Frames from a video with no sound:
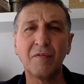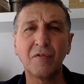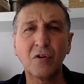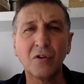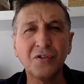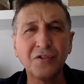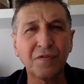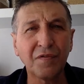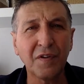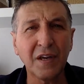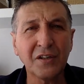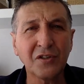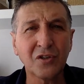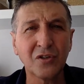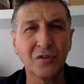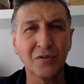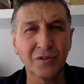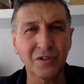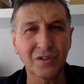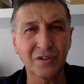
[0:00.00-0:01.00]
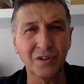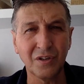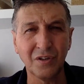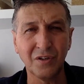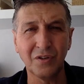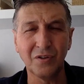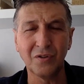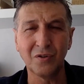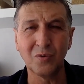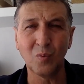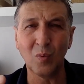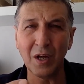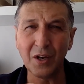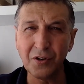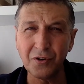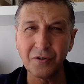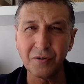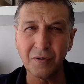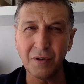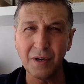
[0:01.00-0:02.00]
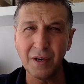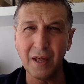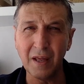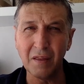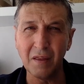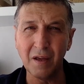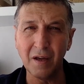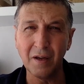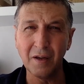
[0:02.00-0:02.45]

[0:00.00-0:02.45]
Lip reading: Confess your sins one to another.